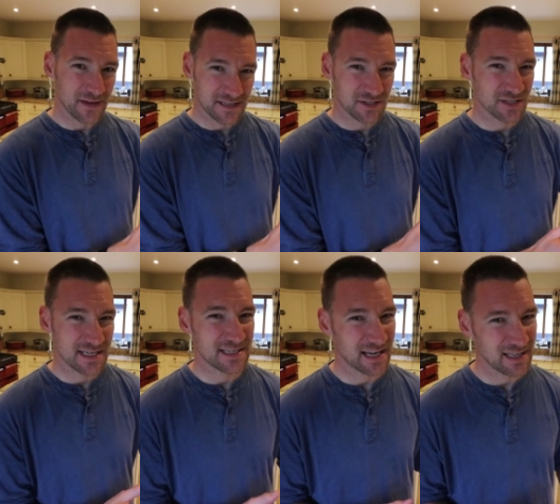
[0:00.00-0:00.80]
it's just,
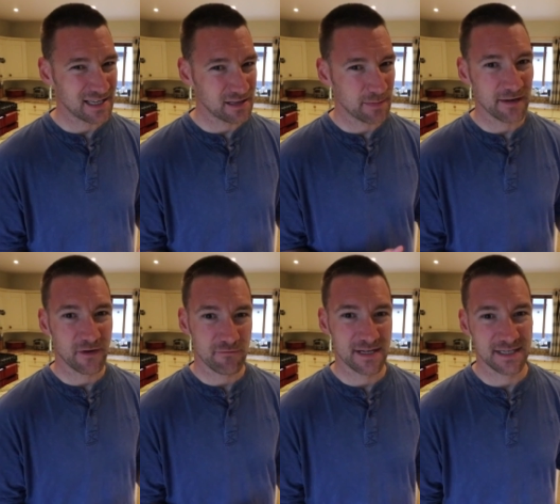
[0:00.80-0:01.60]
it's a little bit of
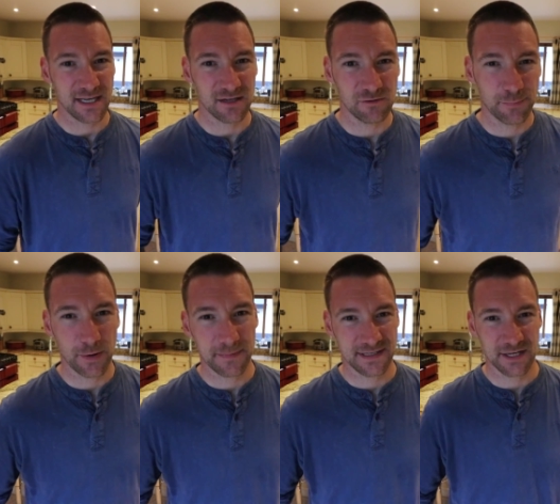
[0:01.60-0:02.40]
a risky old
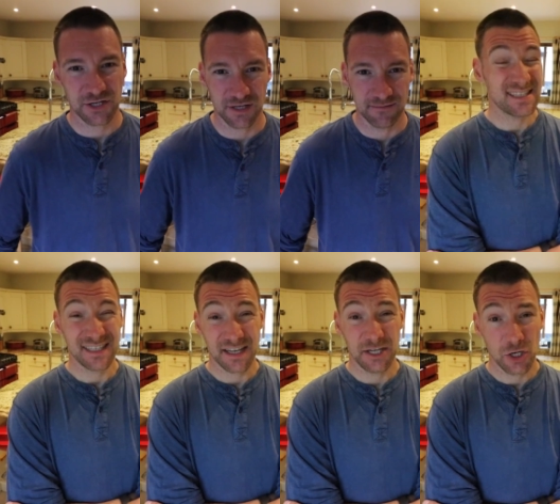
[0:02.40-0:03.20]
proposition. It's
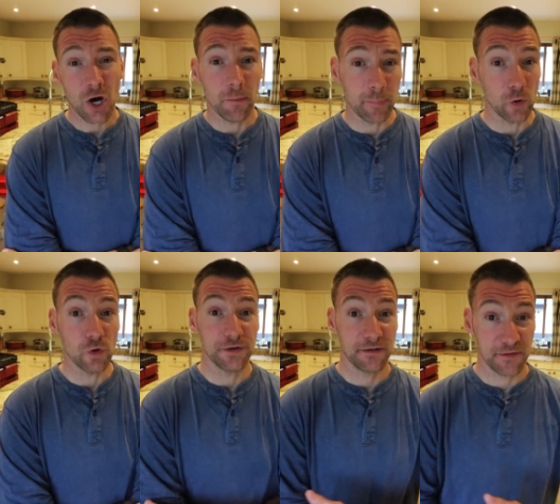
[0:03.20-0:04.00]
certainly not a
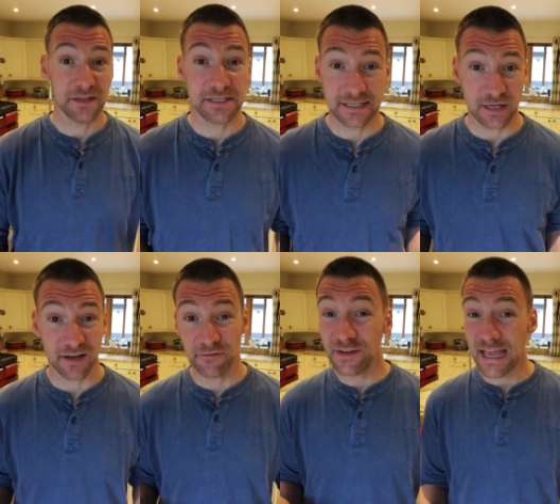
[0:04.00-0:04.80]
board that's
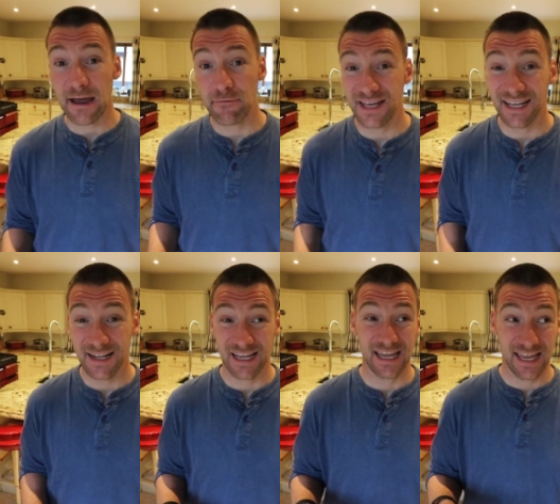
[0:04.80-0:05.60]
designed for
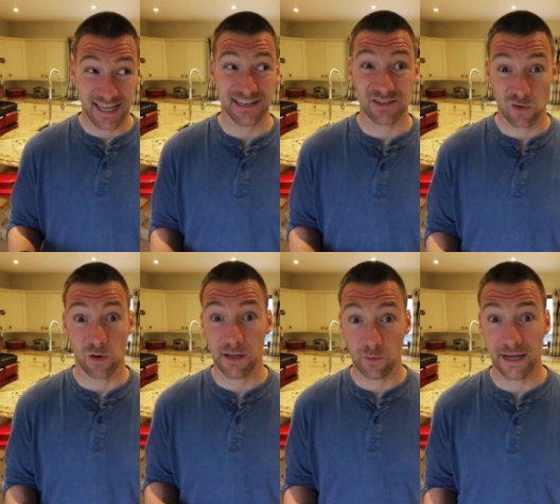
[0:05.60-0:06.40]
carrying. It is
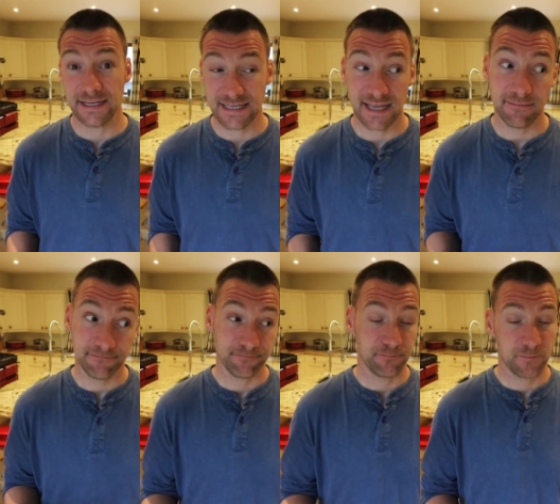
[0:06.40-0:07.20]
quite weighty,
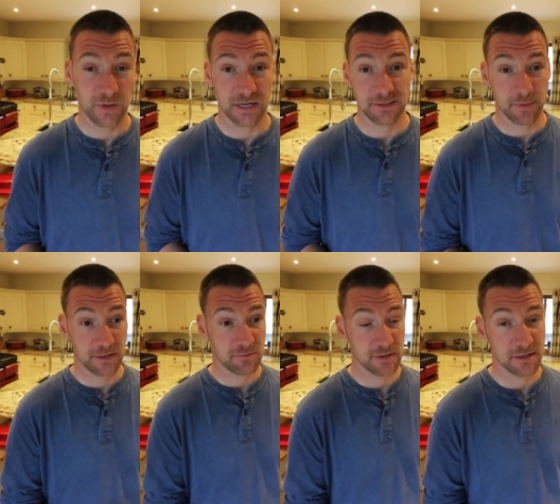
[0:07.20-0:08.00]
but I
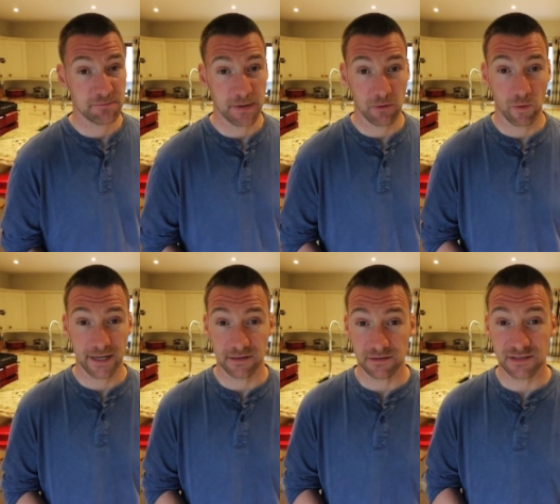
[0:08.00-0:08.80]
suppose with those big
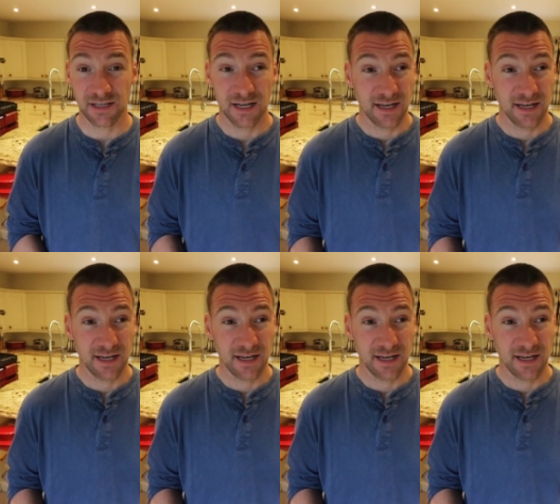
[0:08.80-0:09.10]
wheels,